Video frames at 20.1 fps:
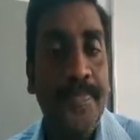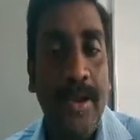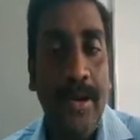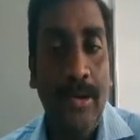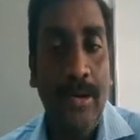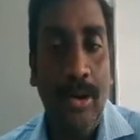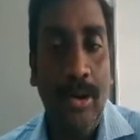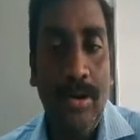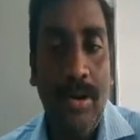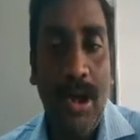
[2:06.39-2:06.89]

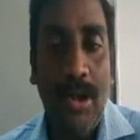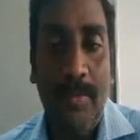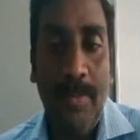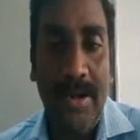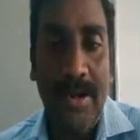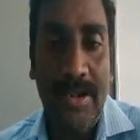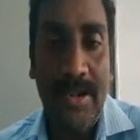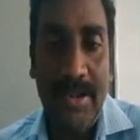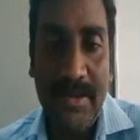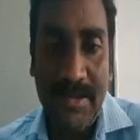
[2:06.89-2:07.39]
Low
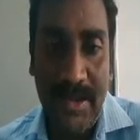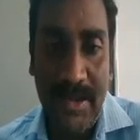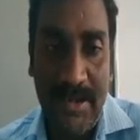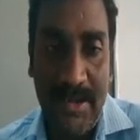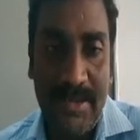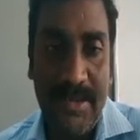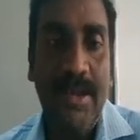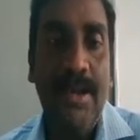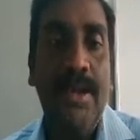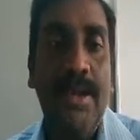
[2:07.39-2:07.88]
carbon in the
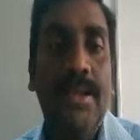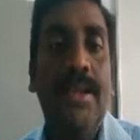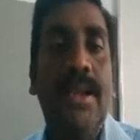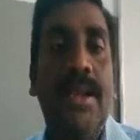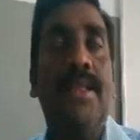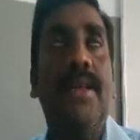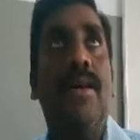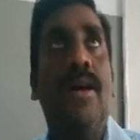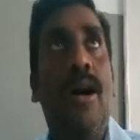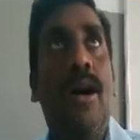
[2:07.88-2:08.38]
sense
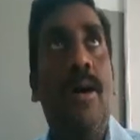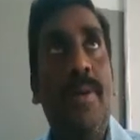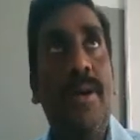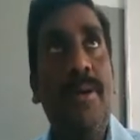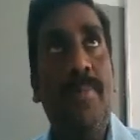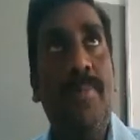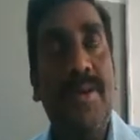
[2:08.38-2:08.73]
then the carbon